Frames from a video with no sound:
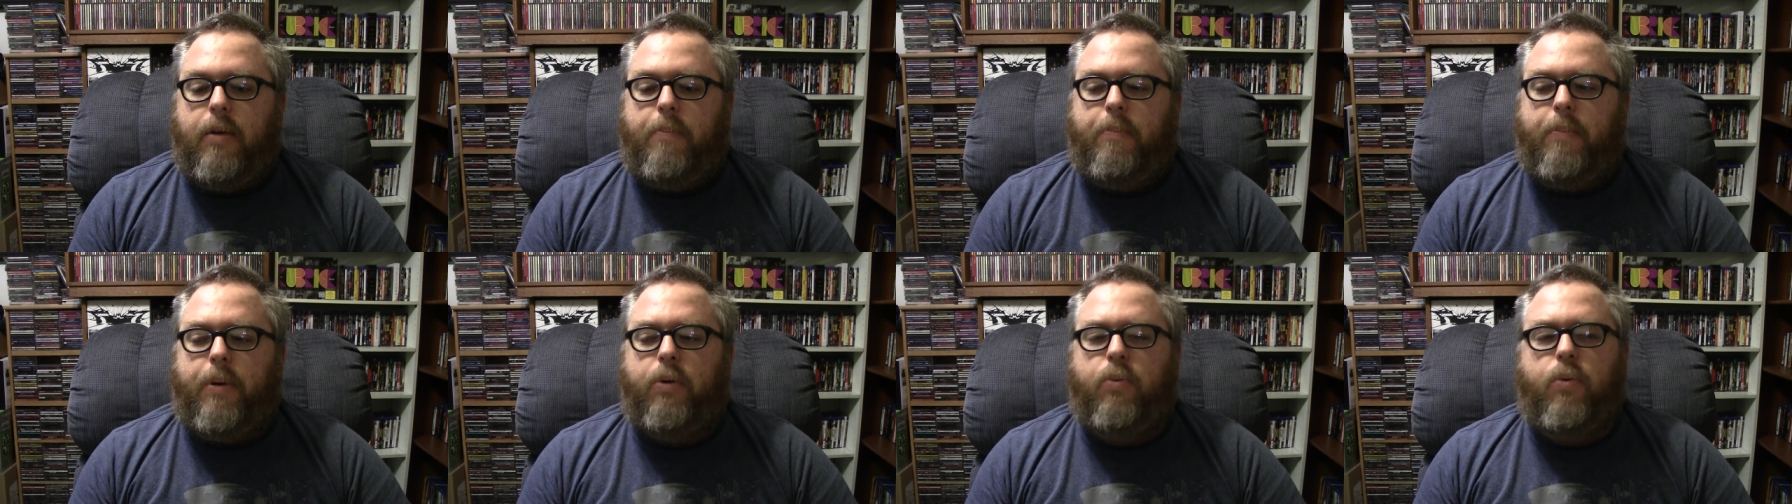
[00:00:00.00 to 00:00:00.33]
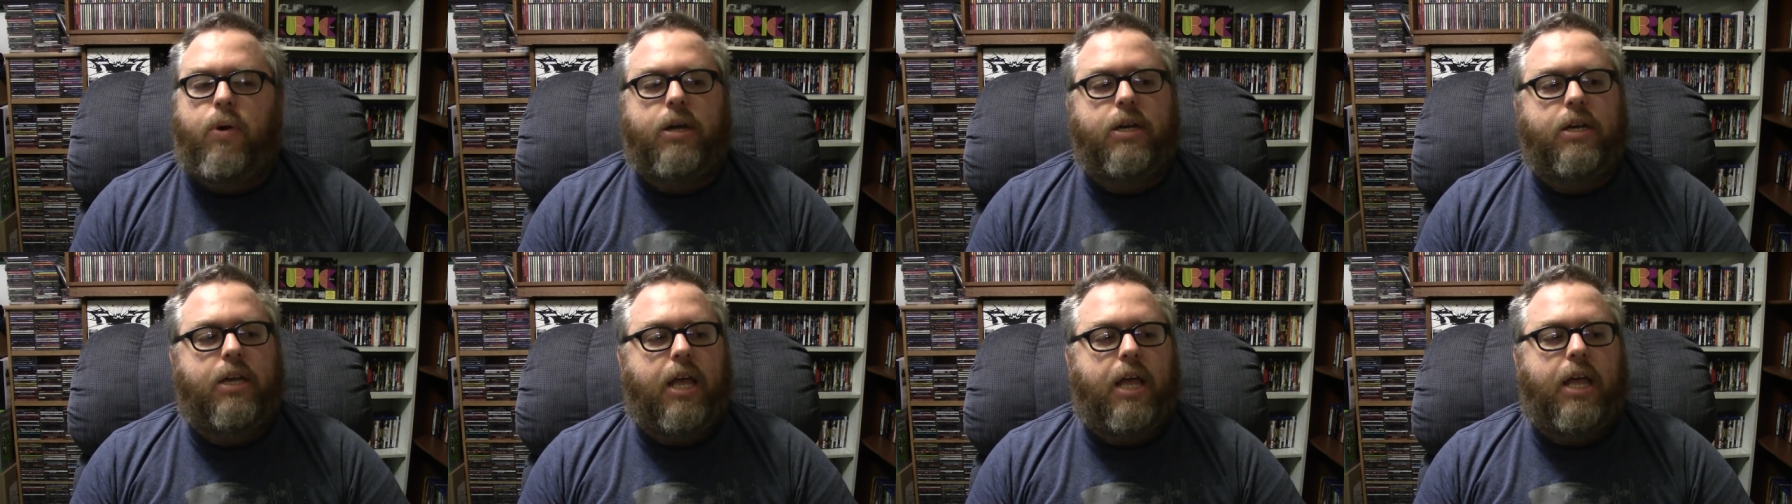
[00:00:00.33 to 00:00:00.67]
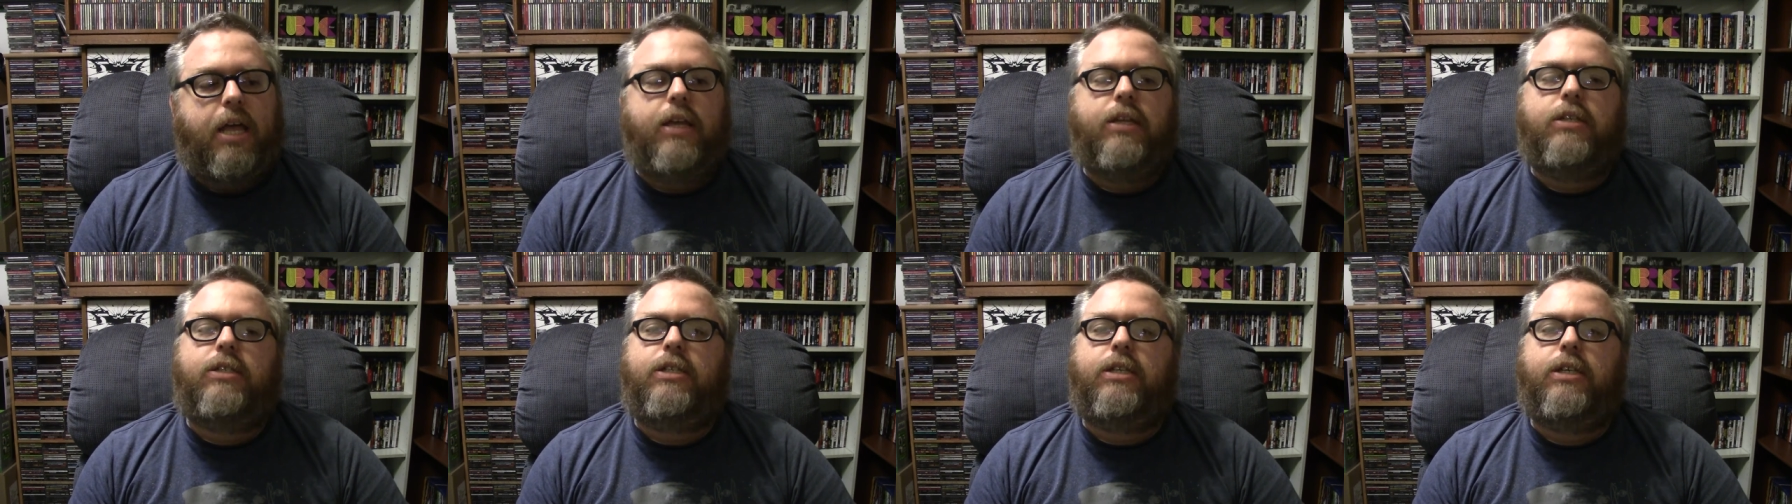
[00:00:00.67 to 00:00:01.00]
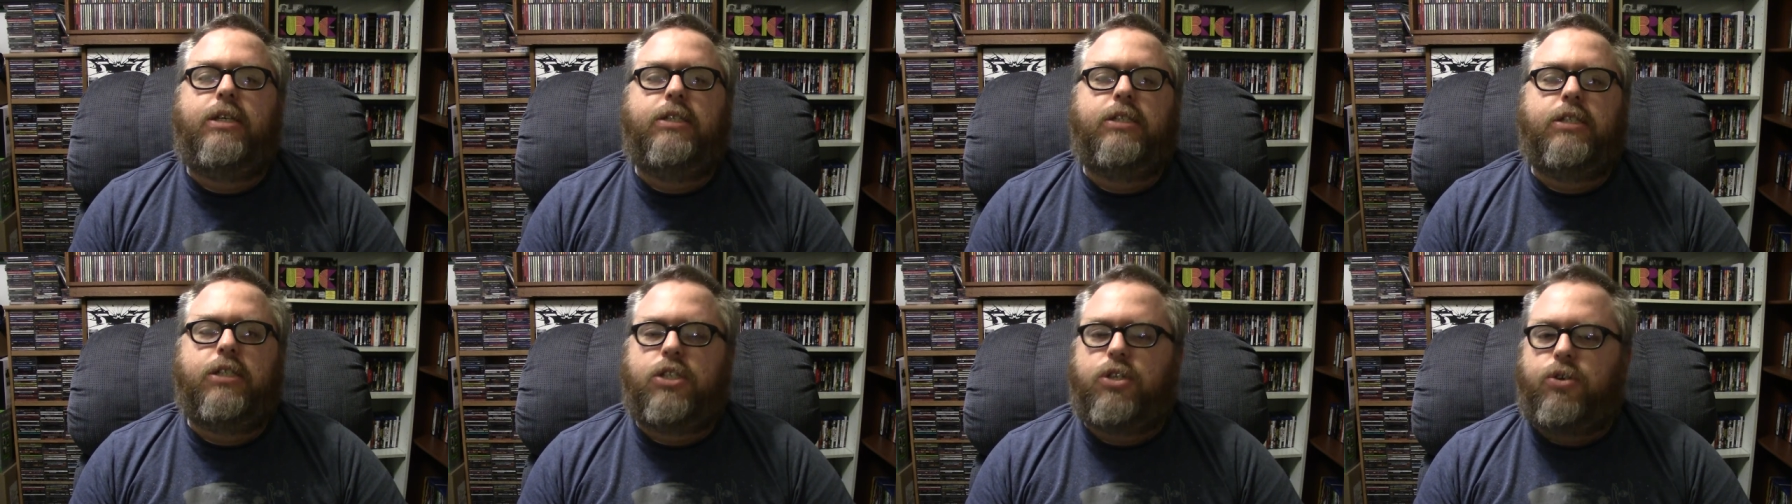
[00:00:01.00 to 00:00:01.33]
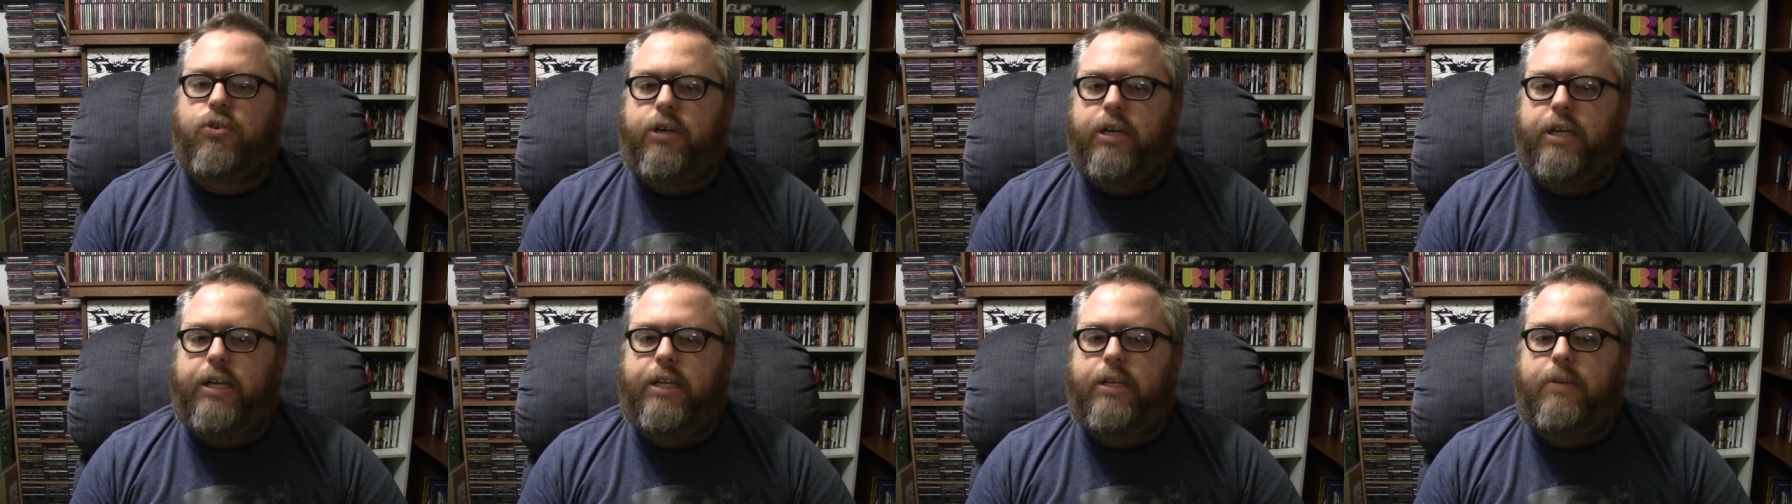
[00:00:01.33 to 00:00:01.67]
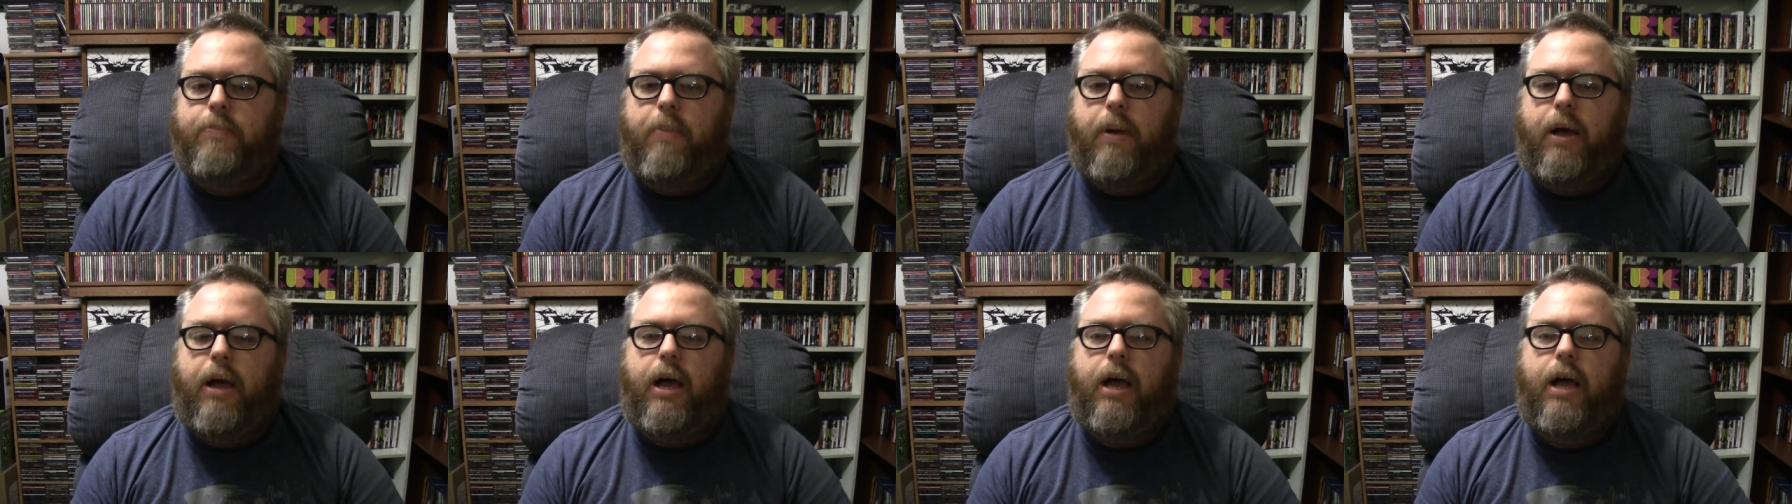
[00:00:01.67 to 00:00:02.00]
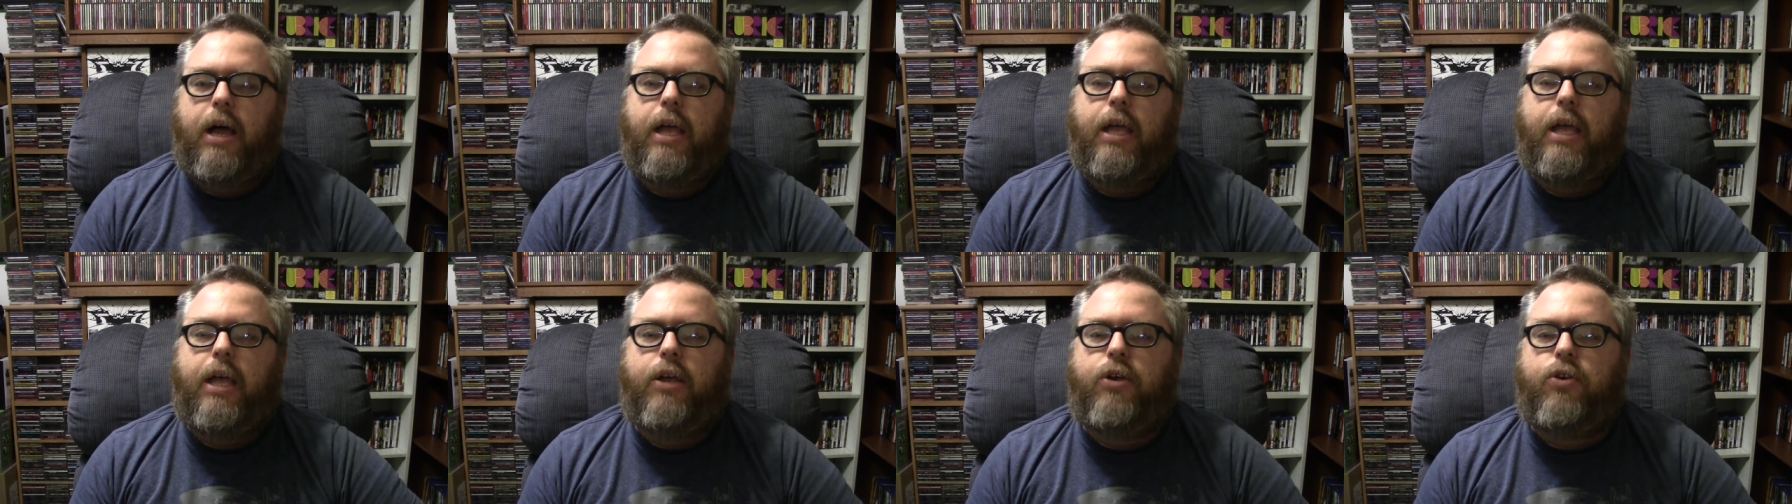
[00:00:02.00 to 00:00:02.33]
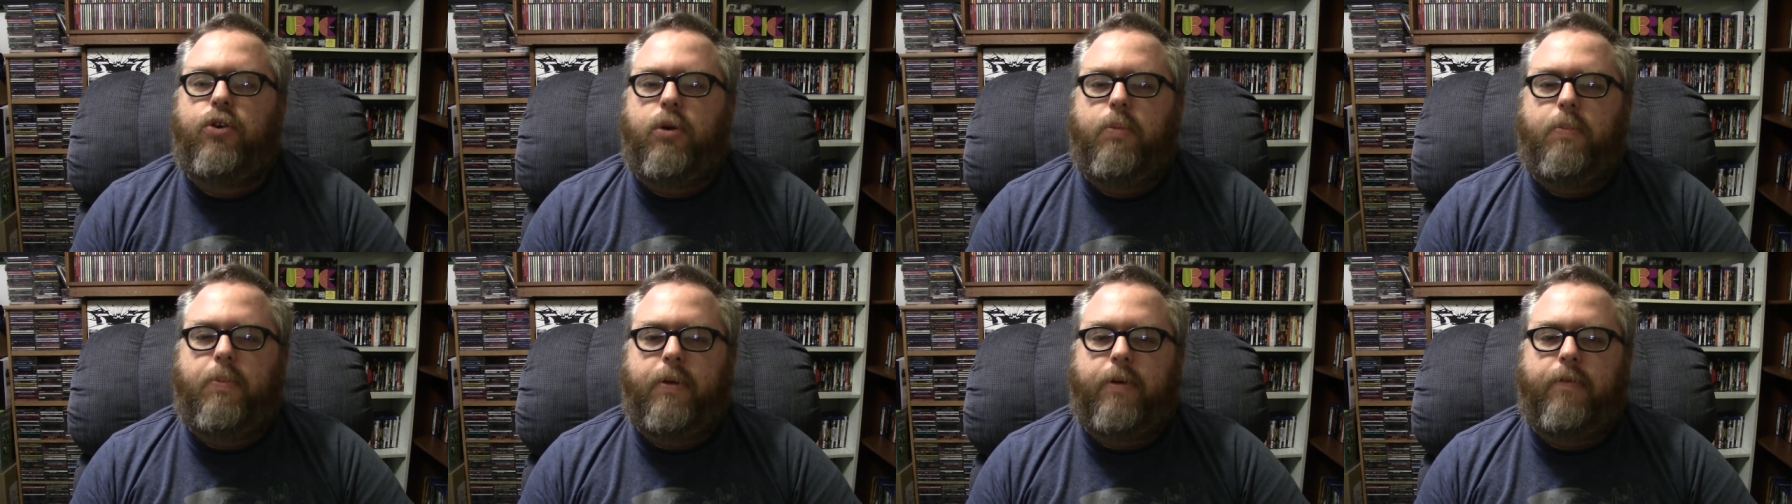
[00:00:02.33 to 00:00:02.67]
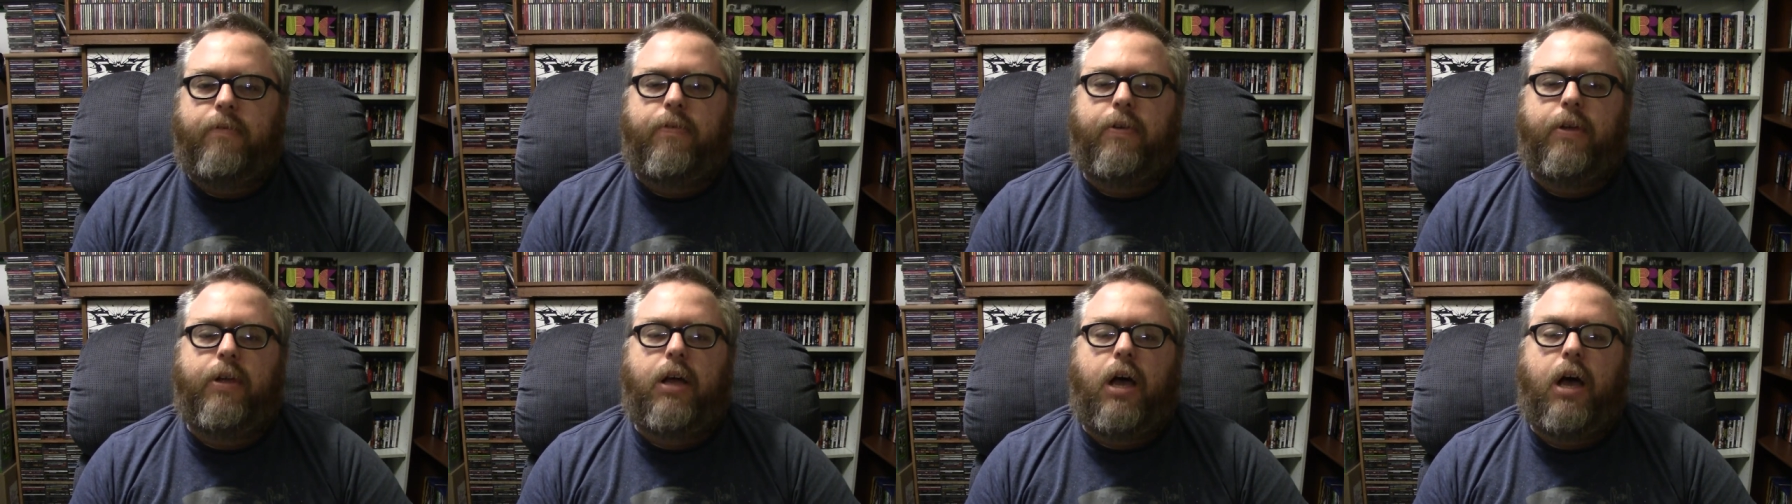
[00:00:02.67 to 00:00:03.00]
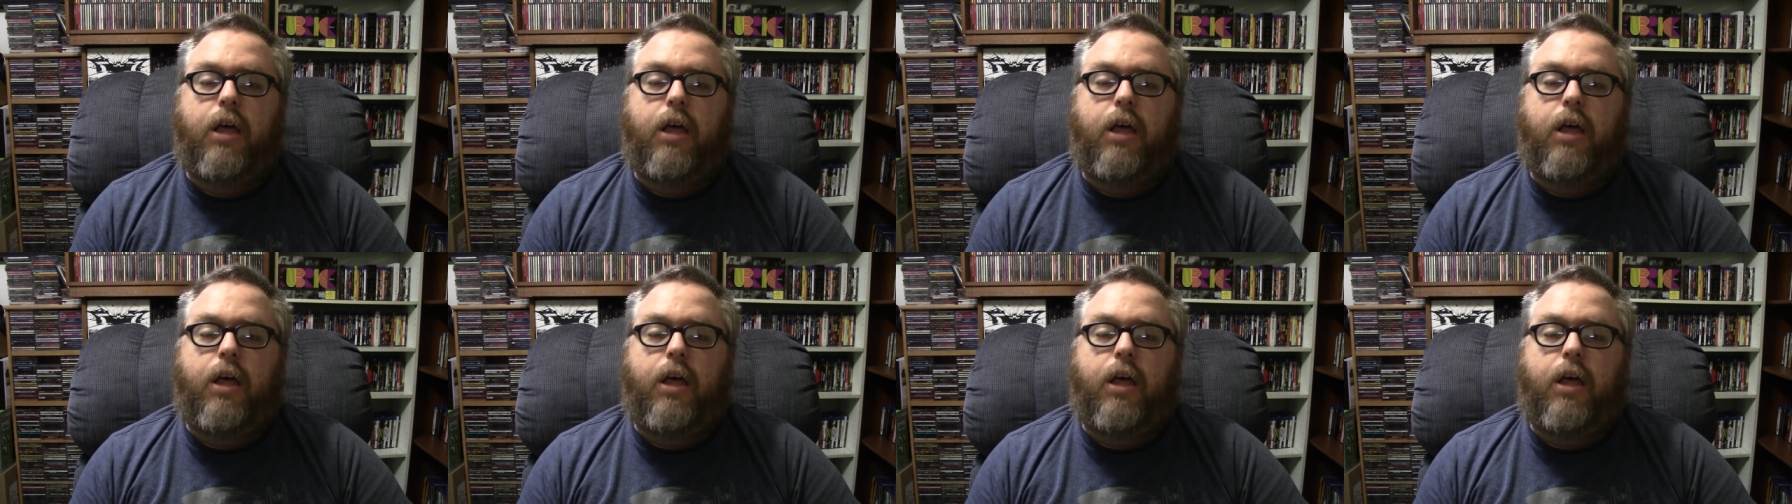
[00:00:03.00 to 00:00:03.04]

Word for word: but one day, she's intrigued by a group of